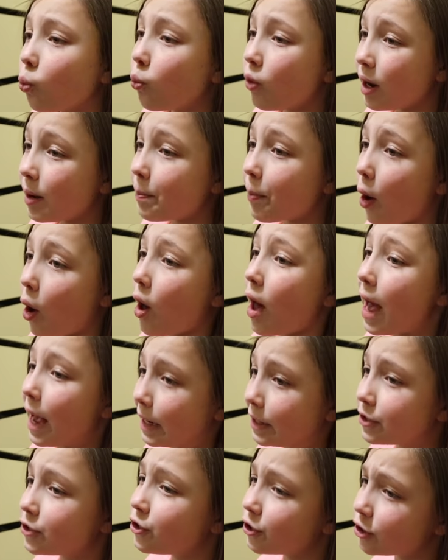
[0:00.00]
We bought
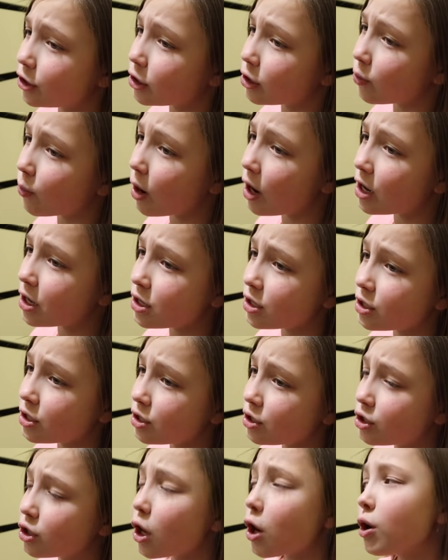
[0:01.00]
extra good
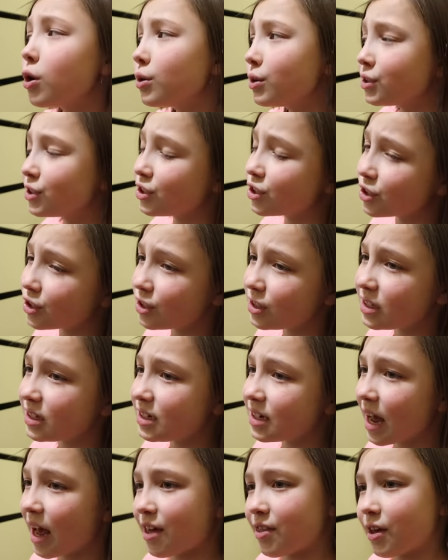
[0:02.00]
ones. Those should
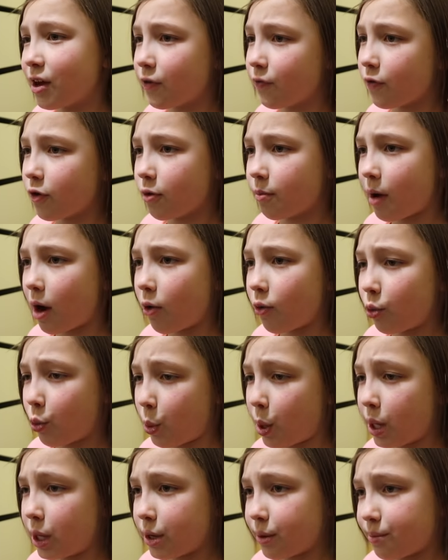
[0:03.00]
stay there for about a
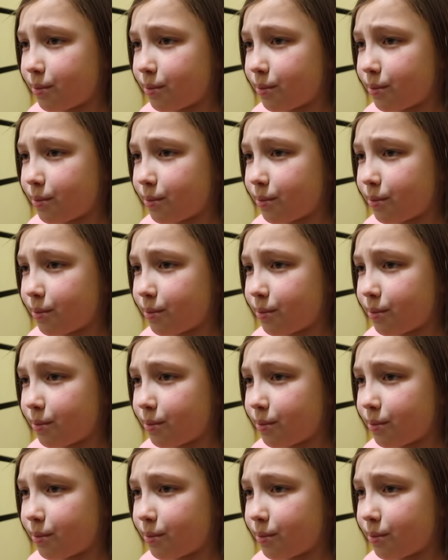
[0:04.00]
week.